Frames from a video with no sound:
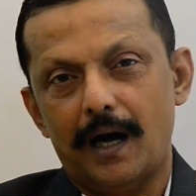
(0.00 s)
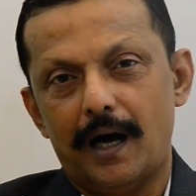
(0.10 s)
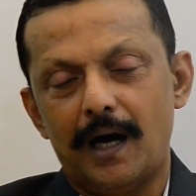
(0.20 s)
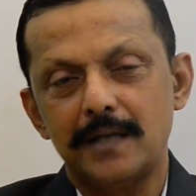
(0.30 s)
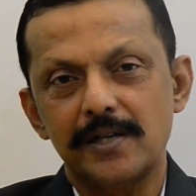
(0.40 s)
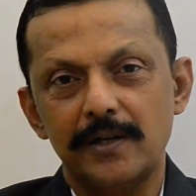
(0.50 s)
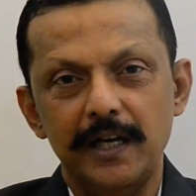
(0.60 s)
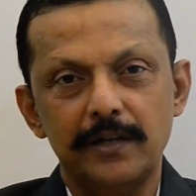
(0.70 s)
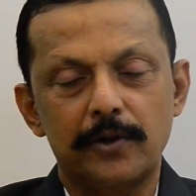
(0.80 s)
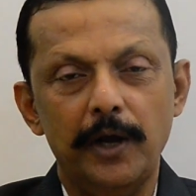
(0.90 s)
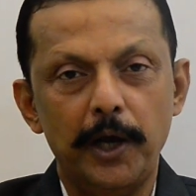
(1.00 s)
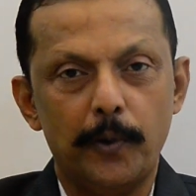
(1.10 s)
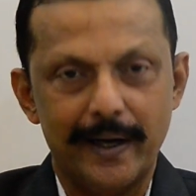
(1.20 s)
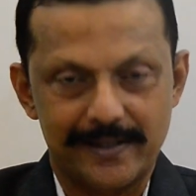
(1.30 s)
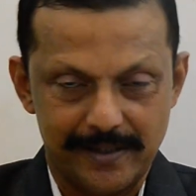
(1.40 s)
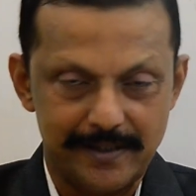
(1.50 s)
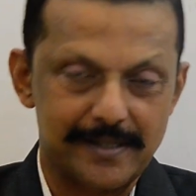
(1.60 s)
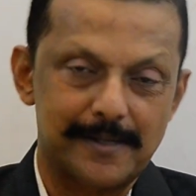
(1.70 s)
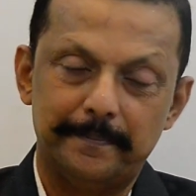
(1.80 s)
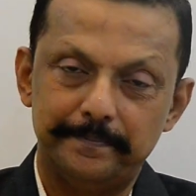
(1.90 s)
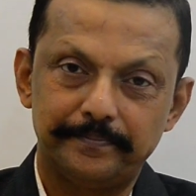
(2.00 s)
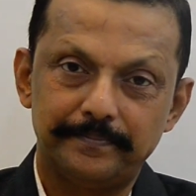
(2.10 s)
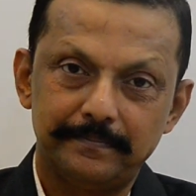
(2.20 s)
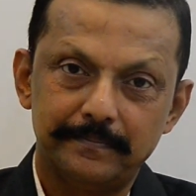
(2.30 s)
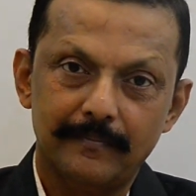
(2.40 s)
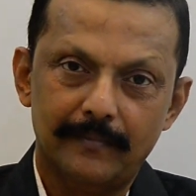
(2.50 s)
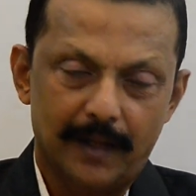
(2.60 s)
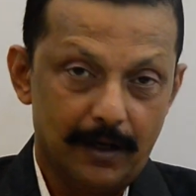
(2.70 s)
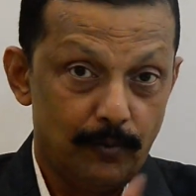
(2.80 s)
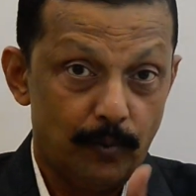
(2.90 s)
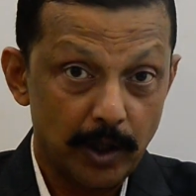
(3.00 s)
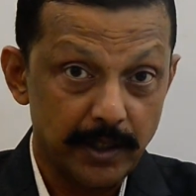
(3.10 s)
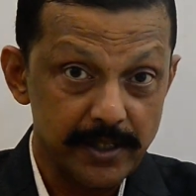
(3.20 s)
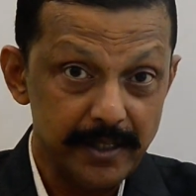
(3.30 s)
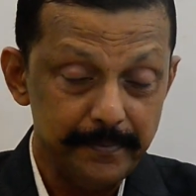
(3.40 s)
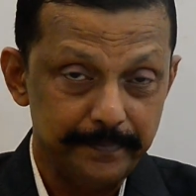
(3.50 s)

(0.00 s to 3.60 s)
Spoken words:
answering three questions. What is it?